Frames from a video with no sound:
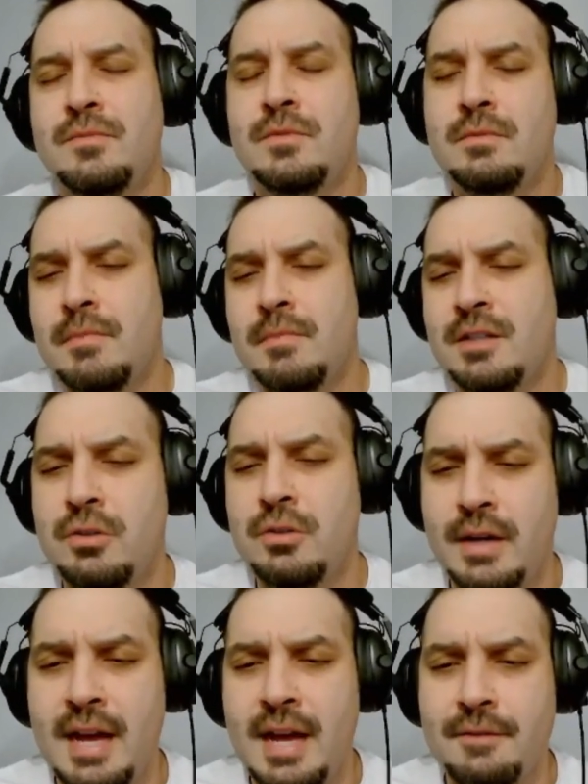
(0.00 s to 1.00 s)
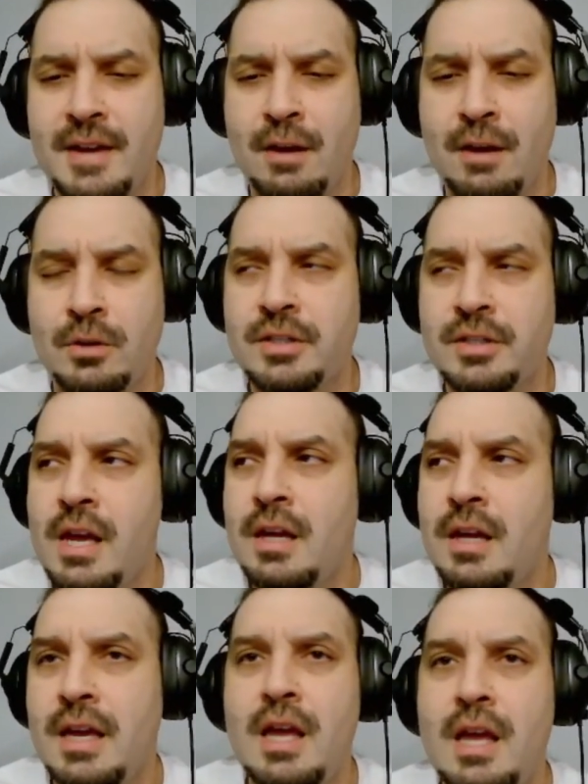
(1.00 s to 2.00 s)
About 2.5 hours.
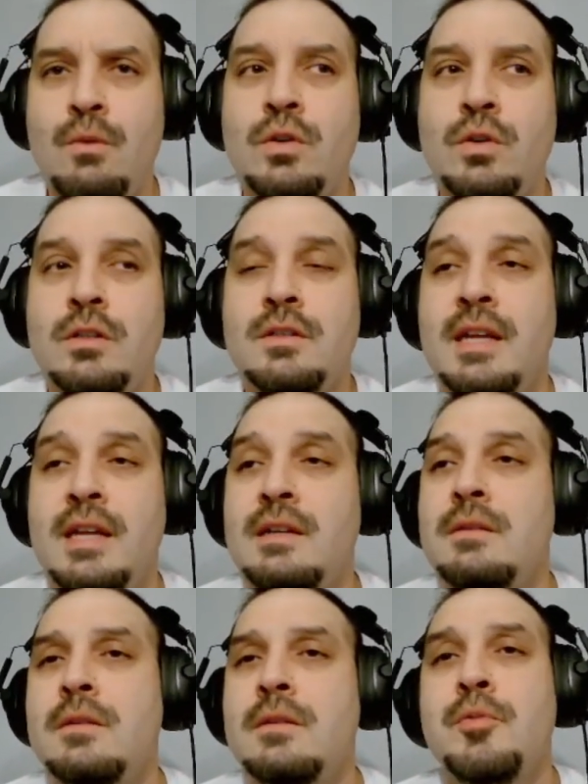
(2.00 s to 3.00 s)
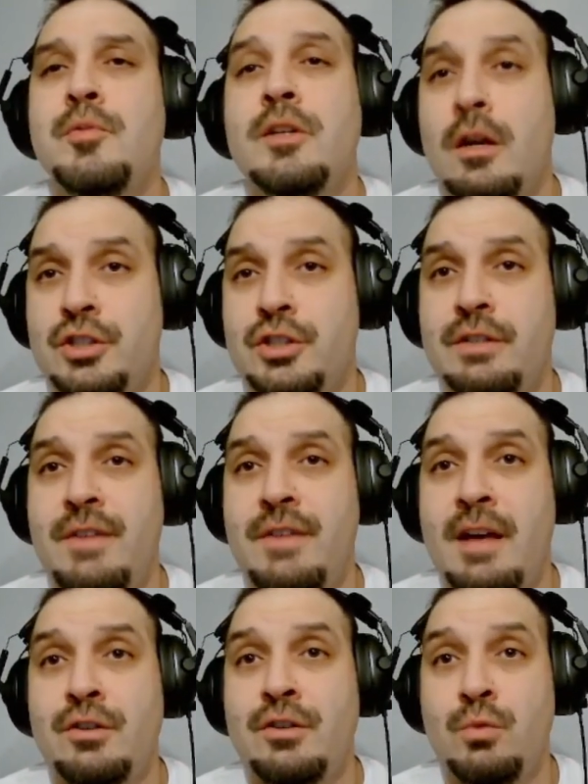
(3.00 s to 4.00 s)
It was the production value
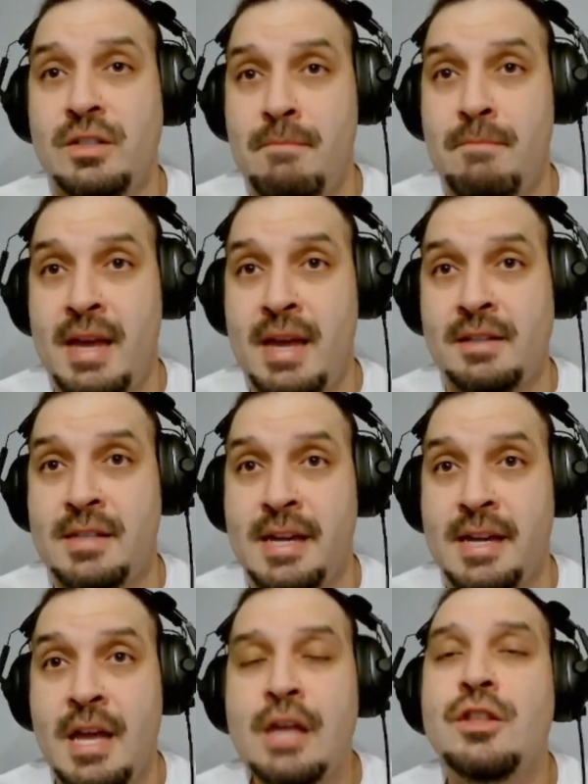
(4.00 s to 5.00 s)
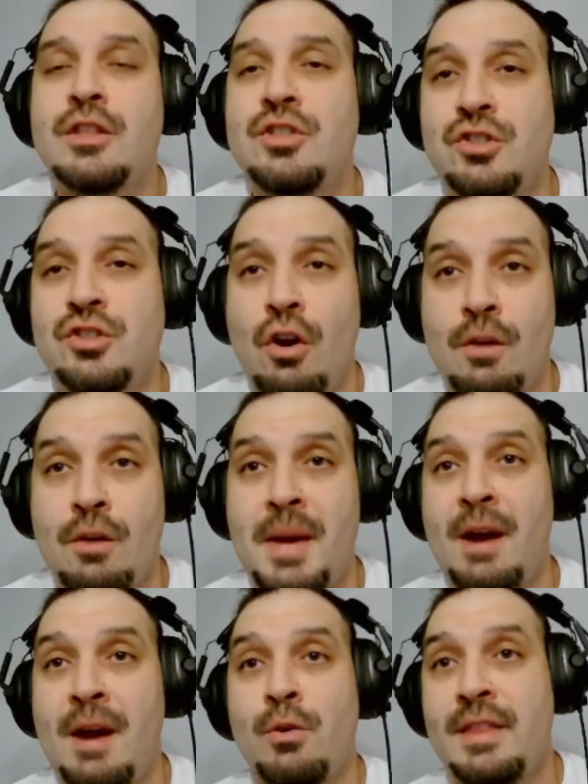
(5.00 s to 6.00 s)
was amazing. The star power
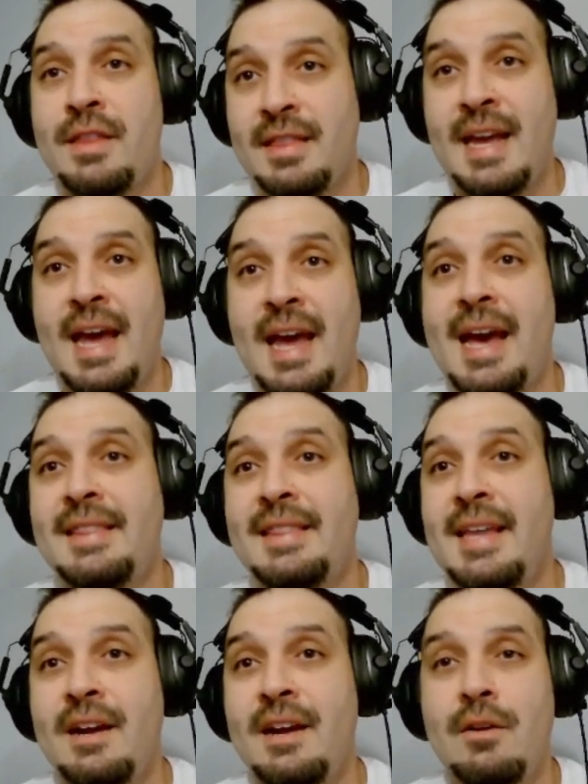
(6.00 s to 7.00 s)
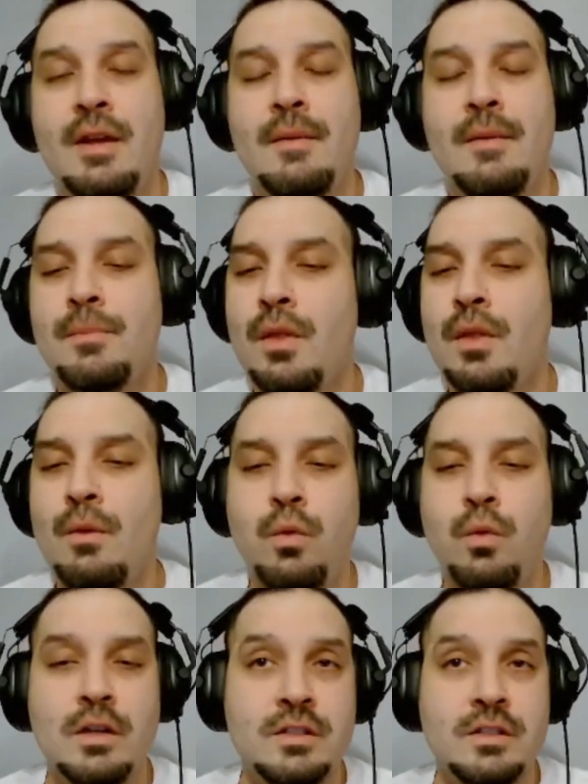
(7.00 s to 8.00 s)
that they had there
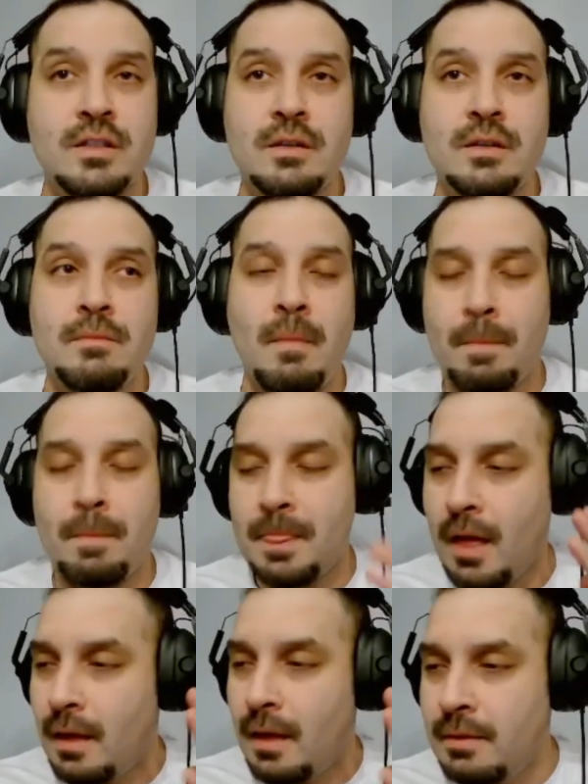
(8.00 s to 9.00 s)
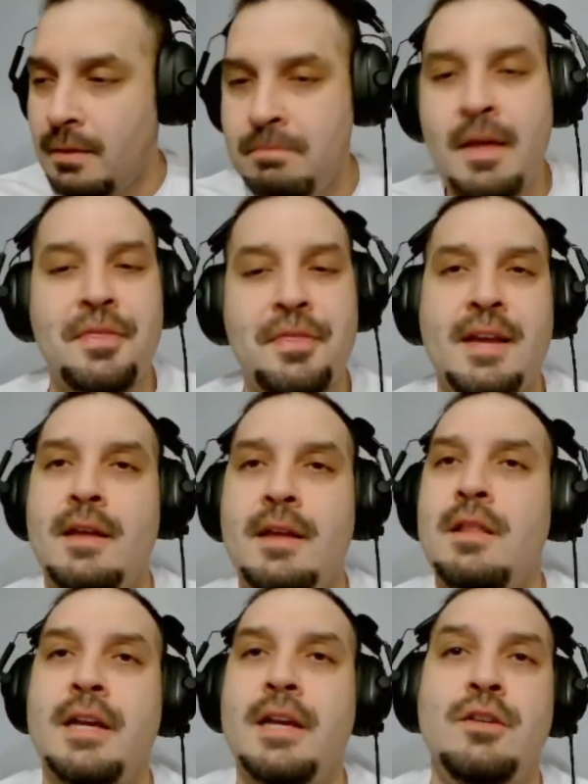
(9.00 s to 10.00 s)
was nothing like
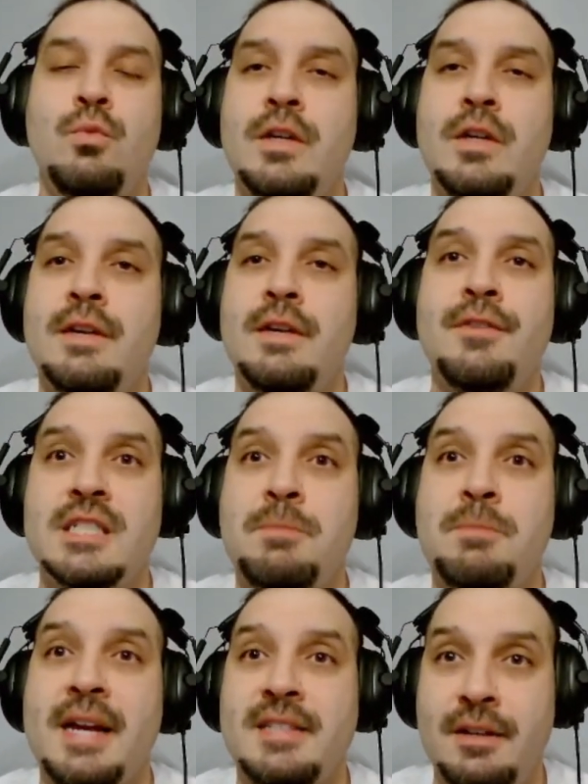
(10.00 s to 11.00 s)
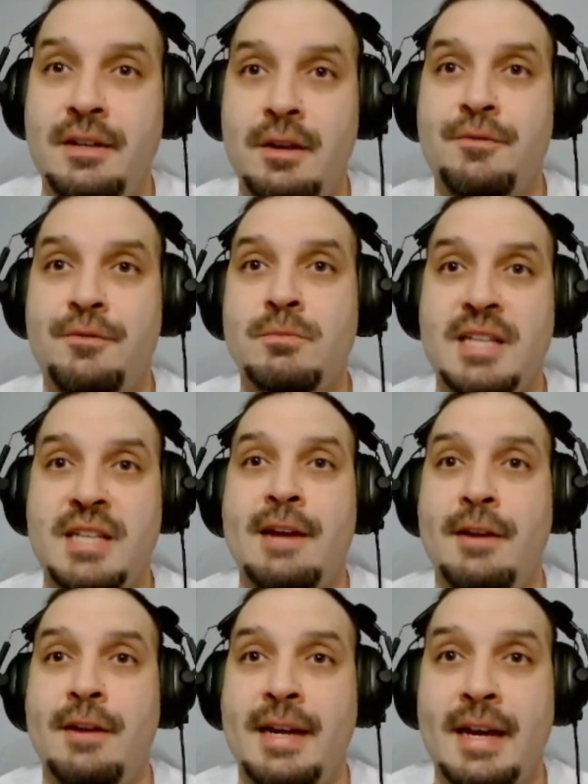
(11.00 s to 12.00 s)
you wouldn't have expected from Saturday
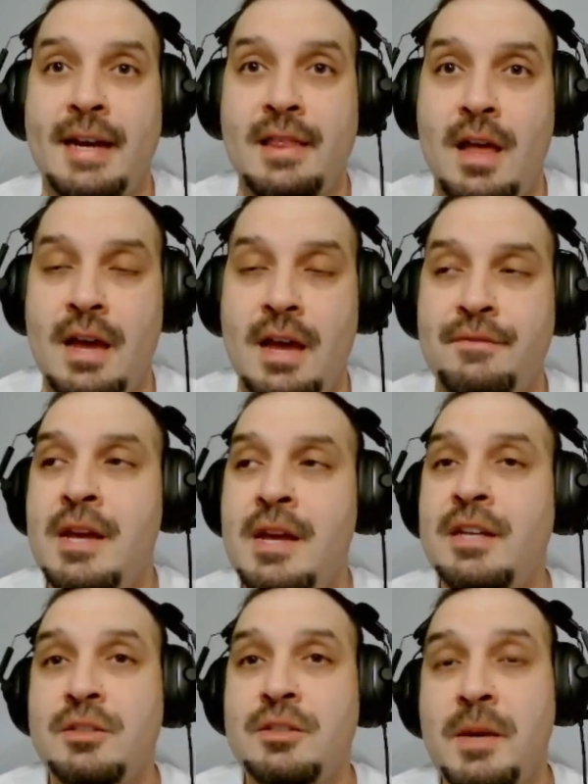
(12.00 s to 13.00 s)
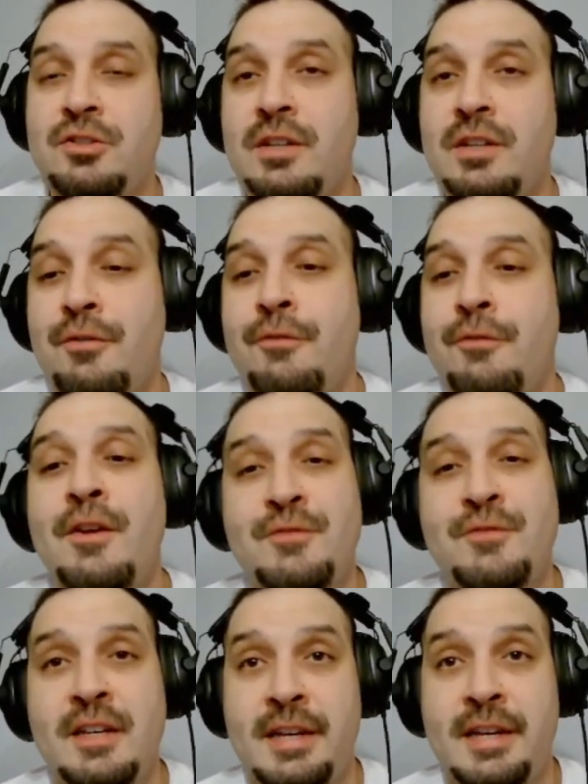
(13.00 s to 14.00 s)
Night Live, especially for 50
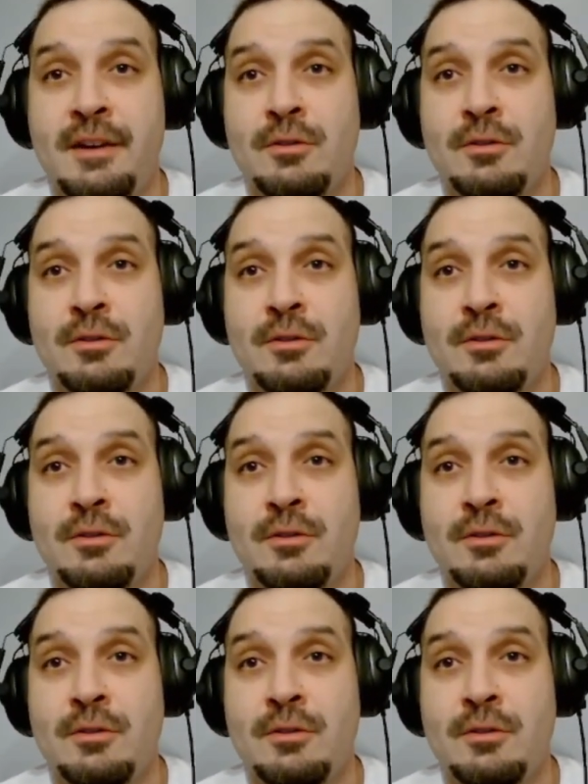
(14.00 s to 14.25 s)
years.